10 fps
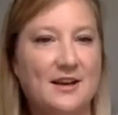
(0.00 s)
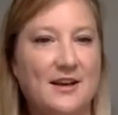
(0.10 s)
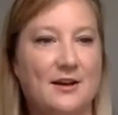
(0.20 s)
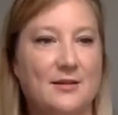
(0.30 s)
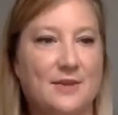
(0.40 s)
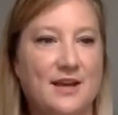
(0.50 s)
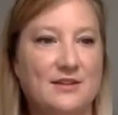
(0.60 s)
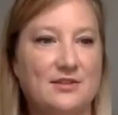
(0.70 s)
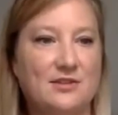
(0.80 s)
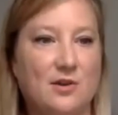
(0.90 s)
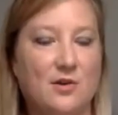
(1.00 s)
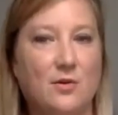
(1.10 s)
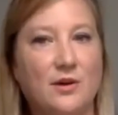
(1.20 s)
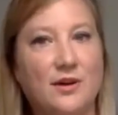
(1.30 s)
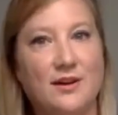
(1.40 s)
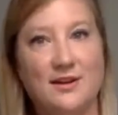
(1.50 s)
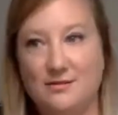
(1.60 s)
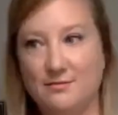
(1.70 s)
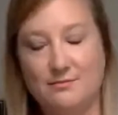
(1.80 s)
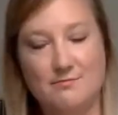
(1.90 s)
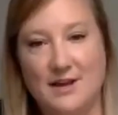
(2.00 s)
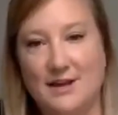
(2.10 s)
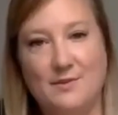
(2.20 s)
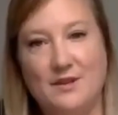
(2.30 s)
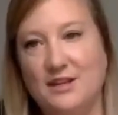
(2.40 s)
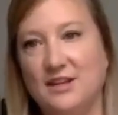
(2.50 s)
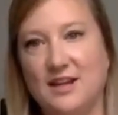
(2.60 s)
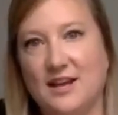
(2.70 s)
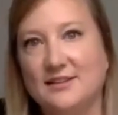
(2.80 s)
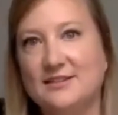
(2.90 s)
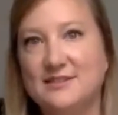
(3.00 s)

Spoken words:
and so in my opinion that